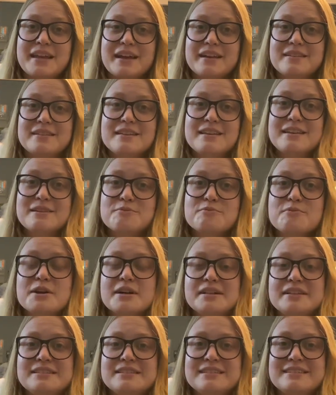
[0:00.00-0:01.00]
It
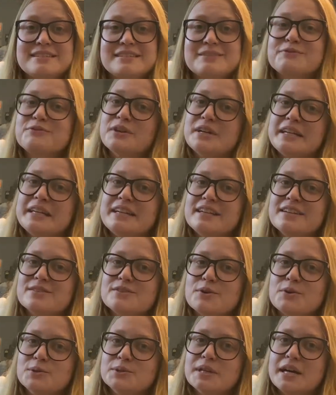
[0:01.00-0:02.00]
was funny because the
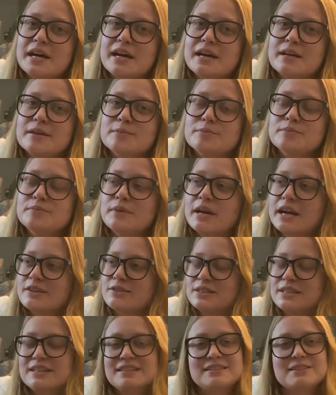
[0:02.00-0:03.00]
whole time,
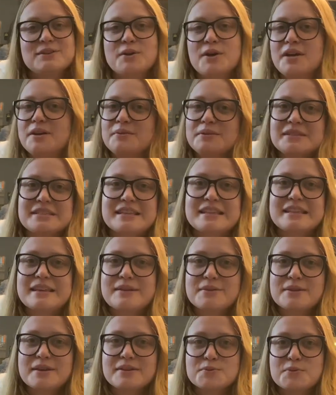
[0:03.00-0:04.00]
actually, no, I don't want to say that
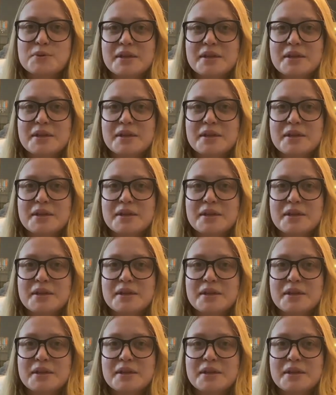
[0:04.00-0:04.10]
without spoiling